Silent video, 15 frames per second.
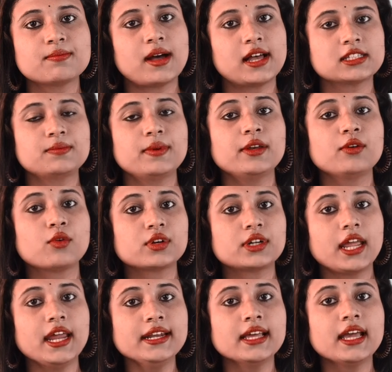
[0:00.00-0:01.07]
must be
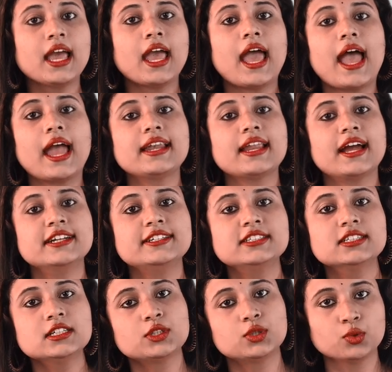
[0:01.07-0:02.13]
noted and
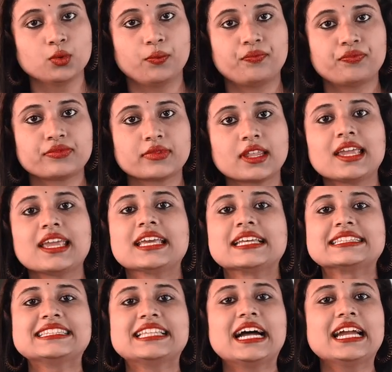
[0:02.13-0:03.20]
adhered to.
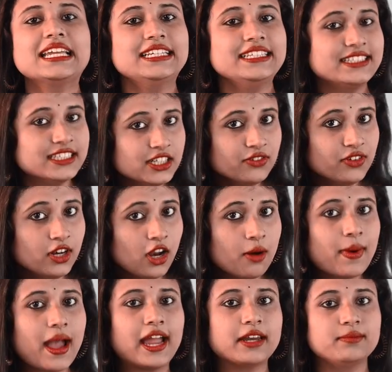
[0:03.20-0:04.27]
The interval of
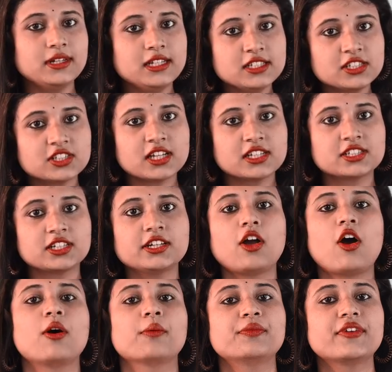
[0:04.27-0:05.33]
administration
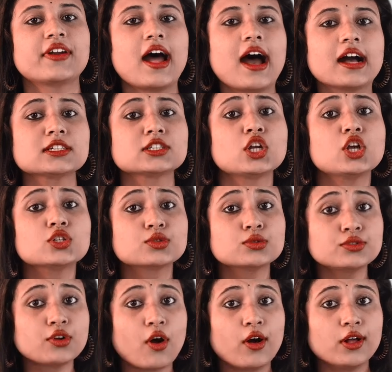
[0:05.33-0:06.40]
of drugs
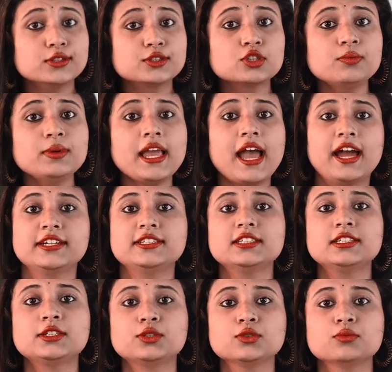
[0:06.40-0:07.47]
should also be
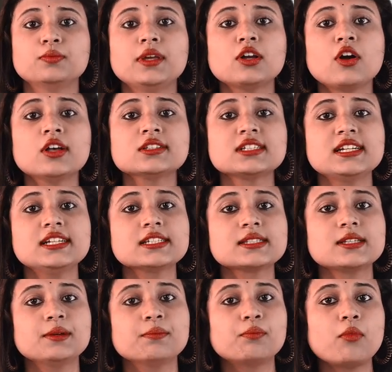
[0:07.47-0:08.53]
adhered to, because it's
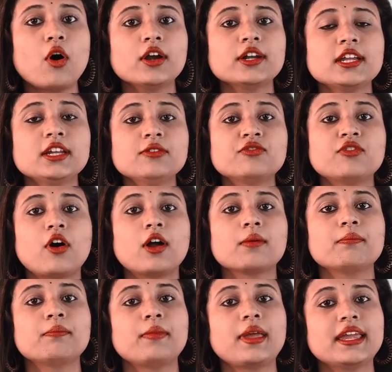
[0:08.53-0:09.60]
important for
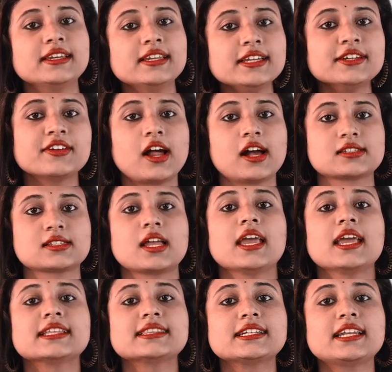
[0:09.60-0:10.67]
many drugs
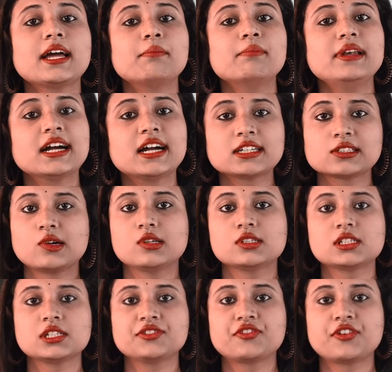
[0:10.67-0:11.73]
that the blood
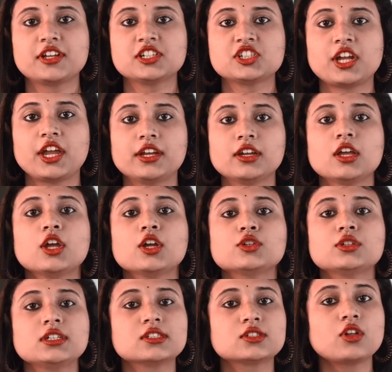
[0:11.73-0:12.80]
concentration
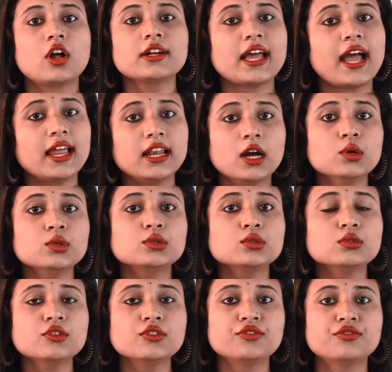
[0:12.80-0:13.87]
is not allowed
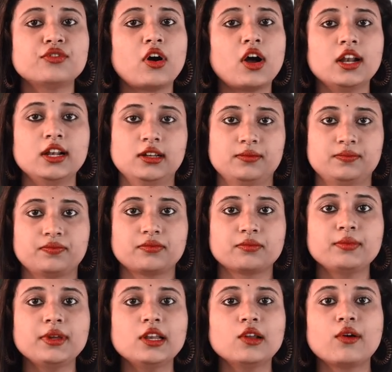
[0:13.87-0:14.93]
to fall
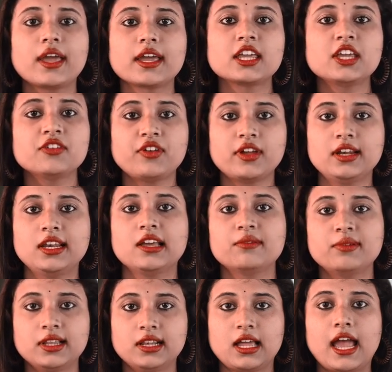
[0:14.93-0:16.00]
below a given
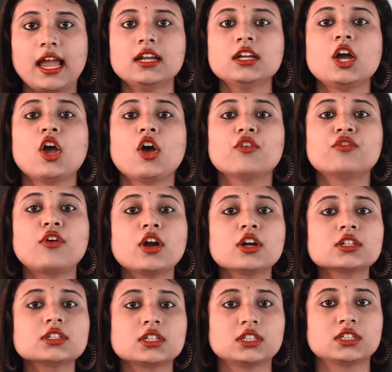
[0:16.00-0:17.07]
level, and for
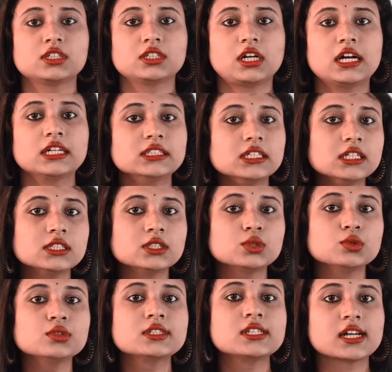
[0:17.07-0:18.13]
others
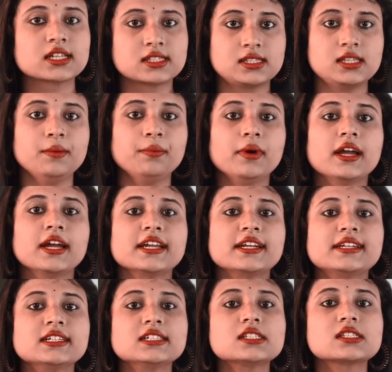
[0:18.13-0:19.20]
to succeed
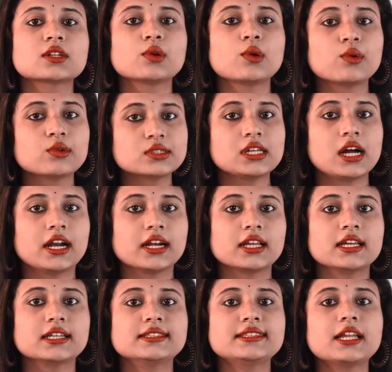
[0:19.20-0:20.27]
dose closer
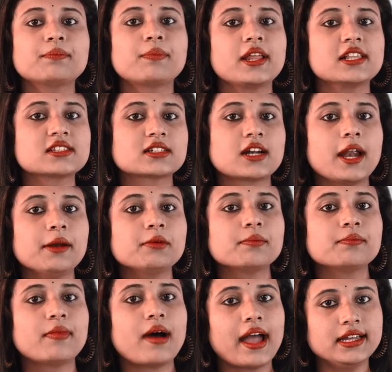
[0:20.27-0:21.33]
that prescribed
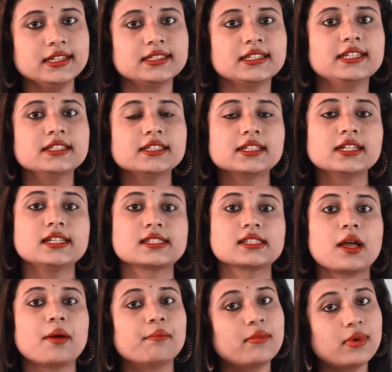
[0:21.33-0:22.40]
might increase
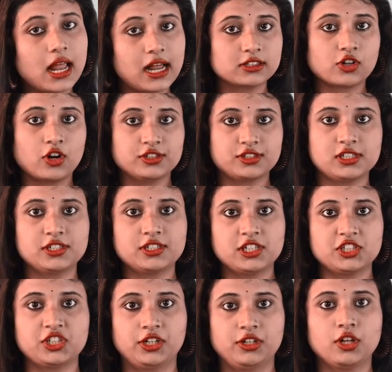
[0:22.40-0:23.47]
blood
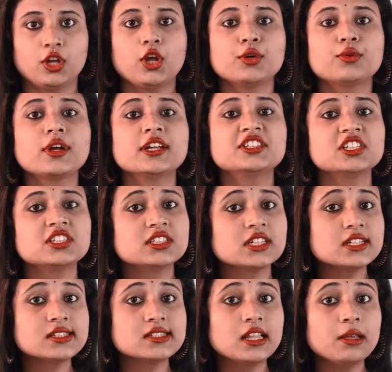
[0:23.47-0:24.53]
concentration to a
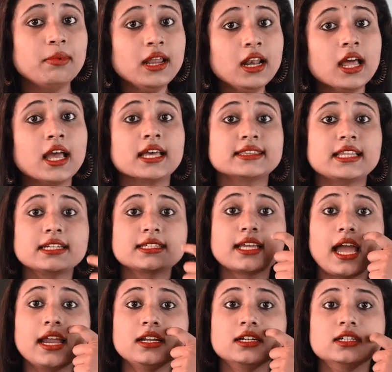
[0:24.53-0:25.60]
dangerous level that
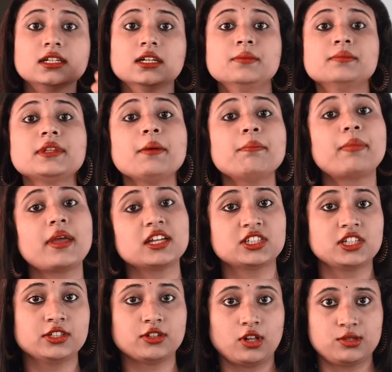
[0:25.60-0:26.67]
can harm the
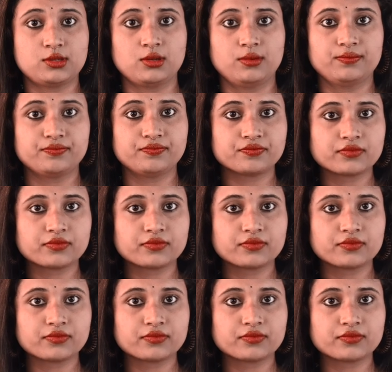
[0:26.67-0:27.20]
patient also.